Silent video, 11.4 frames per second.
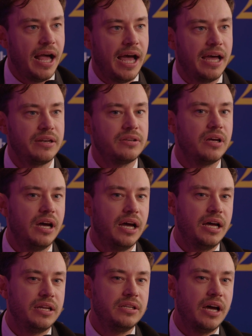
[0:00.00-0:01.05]
And
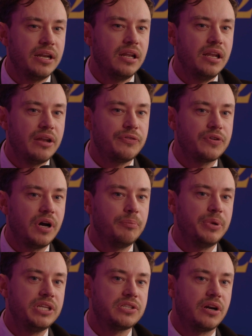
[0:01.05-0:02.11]
not a lot of
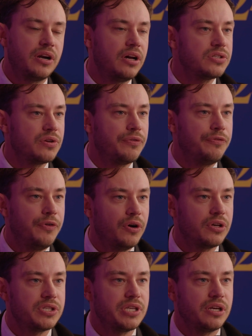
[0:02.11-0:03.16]
companies are also
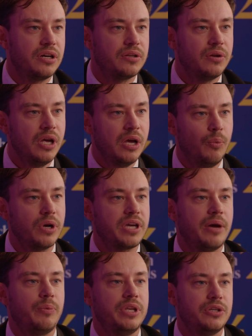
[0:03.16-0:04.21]
focusing on what
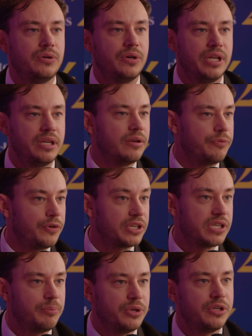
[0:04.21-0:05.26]
can we do in, for
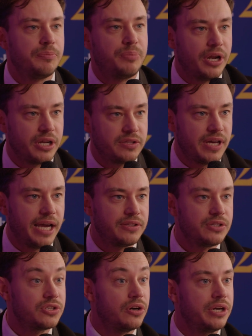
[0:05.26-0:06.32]
example, the product
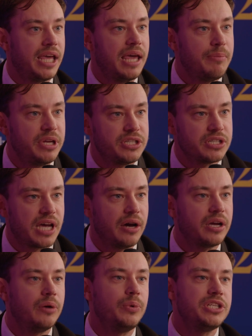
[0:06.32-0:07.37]
titles or the images. How
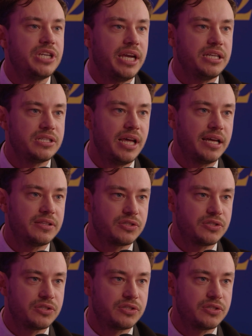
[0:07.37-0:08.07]
can we change that?